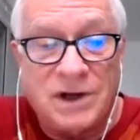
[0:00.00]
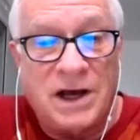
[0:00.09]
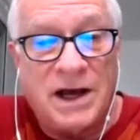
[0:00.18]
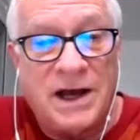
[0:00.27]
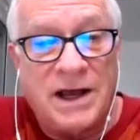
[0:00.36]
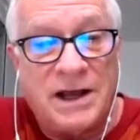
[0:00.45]

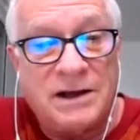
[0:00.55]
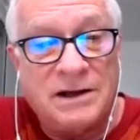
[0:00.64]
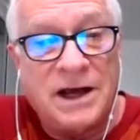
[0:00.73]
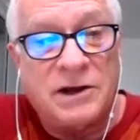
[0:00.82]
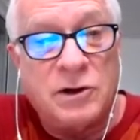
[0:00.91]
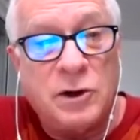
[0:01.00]
I
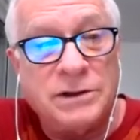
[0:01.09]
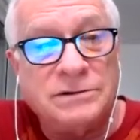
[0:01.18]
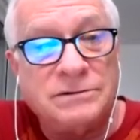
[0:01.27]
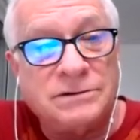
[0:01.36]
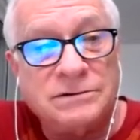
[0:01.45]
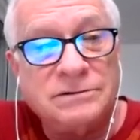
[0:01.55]

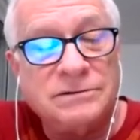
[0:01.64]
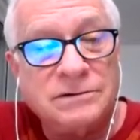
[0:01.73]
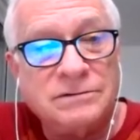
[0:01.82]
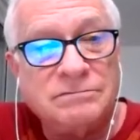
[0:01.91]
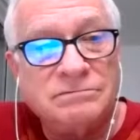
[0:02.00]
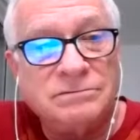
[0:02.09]
couldn't
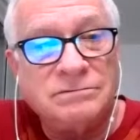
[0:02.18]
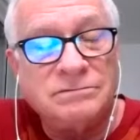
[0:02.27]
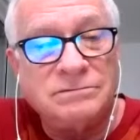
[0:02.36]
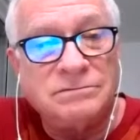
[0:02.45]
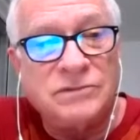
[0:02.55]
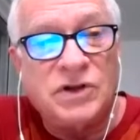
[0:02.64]

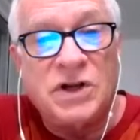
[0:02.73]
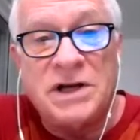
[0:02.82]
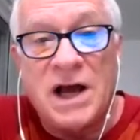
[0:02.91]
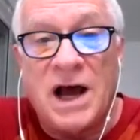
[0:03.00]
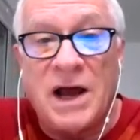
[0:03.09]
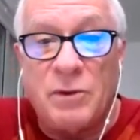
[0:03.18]

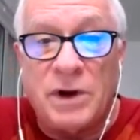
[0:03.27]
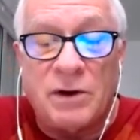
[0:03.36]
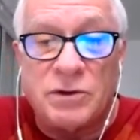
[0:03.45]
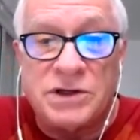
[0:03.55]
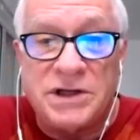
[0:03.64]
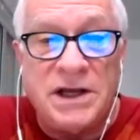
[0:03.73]
deny what I
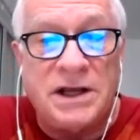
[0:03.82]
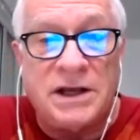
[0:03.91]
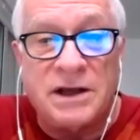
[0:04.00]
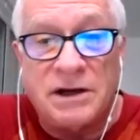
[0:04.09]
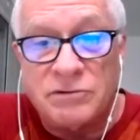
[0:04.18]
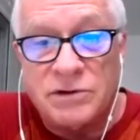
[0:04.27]
was
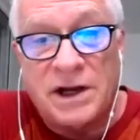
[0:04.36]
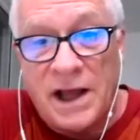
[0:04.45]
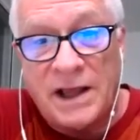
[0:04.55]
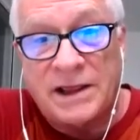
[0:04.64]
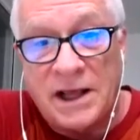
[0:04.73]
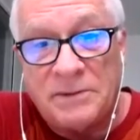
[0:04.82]
seeing. And it was
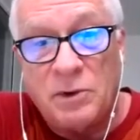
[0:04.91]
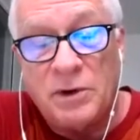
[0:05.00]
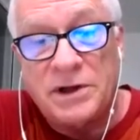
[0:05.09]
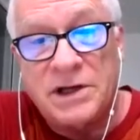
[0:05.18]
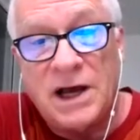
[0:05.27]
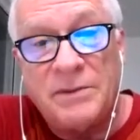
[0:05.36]
at that point
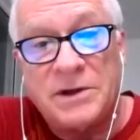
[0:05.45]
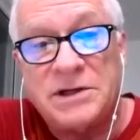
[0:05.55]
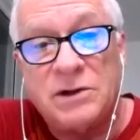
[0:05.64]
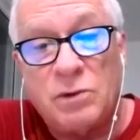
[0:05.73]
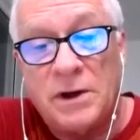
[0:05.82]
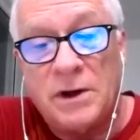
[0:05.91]
in time, I
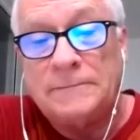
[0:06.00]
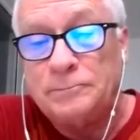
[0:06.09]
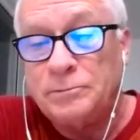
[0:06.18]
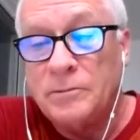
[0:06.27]
said, well,